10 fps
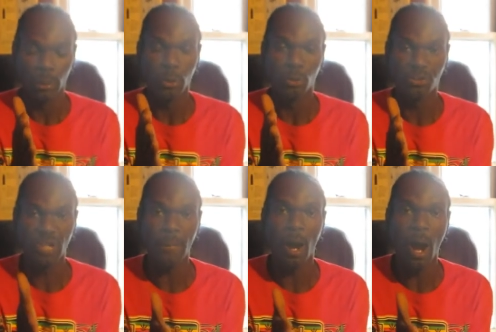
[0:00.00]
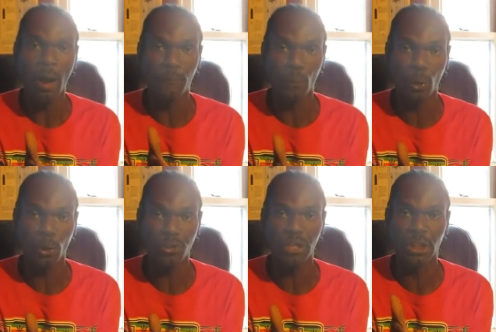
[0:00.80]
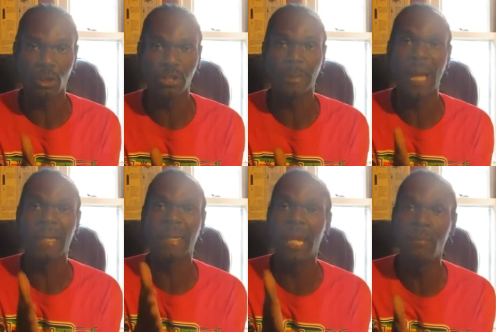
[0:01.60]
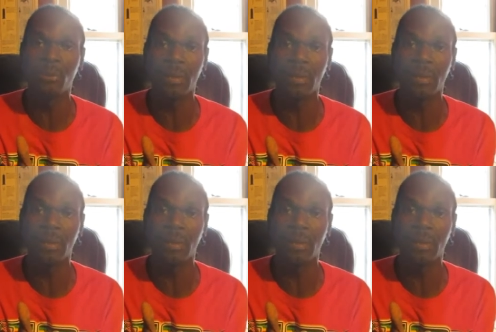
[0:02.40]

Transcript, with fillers: to stop all foreclosure in the country. Because I came to